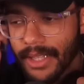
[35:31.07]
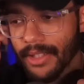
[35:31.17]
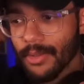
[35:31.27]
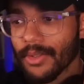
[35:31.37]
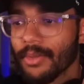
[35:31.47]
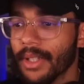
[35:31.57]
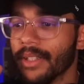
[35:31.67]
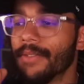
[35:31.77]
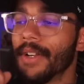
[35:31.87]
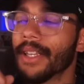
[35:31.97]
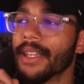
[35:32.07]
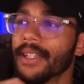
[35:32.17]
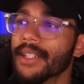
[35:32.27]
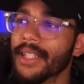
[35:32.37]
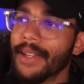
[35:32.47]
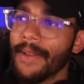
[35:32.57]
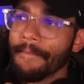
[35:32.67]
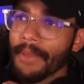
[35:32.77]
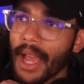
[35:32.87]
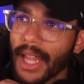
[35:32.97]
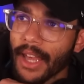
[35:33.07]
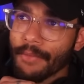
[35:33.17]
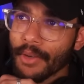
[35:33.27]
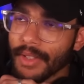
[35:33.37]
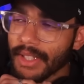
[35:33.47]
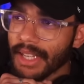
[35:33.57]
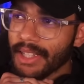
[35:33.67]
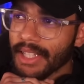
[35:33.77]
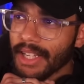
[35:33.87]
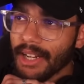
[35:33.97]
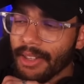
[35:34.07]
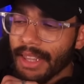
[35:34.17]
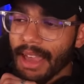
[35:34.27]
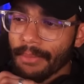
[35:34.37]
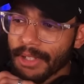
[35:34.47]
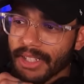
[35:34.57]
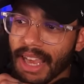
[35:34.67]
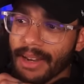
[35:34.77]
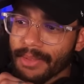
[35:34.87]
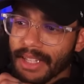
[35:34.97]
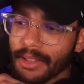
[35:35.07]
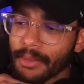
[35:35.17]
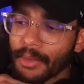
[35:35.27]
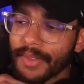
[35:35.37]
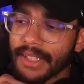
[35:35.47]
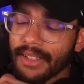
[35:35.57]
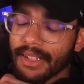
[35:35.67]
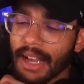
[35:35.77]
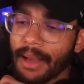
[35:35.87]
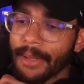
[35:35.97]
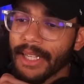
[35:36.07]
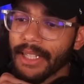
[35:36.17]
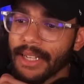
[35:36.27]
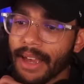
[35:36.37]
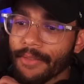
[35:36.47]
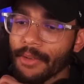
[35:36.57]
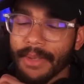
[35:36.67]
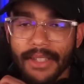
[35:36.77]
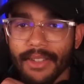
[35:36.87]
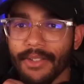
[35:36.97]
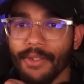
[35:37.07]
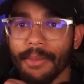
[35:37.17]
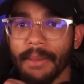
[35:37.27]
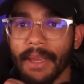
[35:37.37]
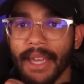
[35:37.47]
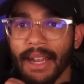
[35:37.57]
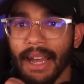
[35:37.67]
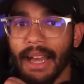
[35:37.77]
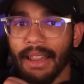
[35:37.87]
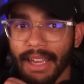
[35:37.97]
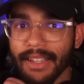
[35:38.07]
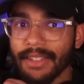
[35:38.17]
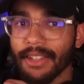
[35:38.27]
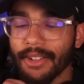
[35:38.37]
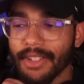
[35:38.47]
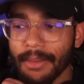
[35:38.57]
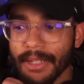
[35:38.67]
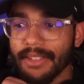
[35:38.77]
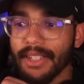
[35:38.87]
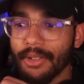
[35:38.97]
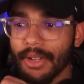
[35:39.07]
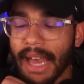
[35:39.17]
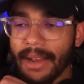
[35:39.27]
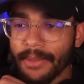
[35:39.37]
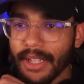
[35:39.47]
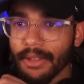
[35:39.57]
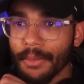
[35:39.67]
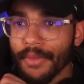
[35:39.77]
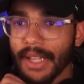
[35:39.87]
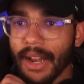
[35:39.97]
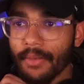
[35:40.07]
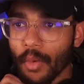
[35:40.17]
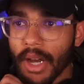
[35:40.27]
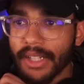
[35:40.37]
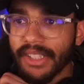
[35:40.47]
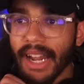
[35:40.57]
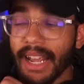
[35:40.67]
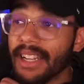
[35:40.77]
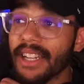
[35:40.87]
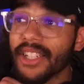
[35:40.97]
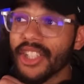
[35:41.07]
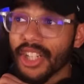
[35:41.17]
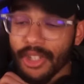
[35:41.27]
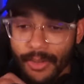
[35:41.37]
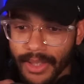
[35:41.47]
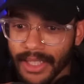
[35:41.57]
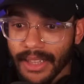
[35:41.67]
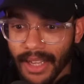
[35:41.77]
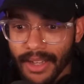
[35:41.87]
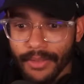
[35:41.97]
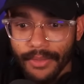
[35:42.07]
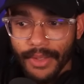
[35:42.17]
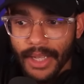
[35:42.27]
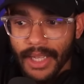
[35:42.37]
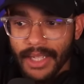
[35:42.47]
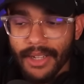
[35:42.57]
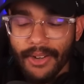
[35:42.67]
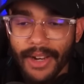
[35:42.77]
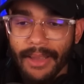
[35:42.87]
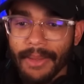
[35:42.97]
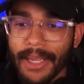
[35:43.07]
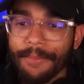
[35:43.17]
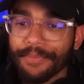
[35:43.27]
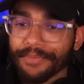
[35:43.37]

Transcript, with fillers: This was really fucking good. I love movies like this. Not only that, but just Adam Sandler movies. His comedy never misses for me, man. Like I said, there's not been a single Adam Sandler movie that I've watched that I didn't genuinely love. You know what I mean?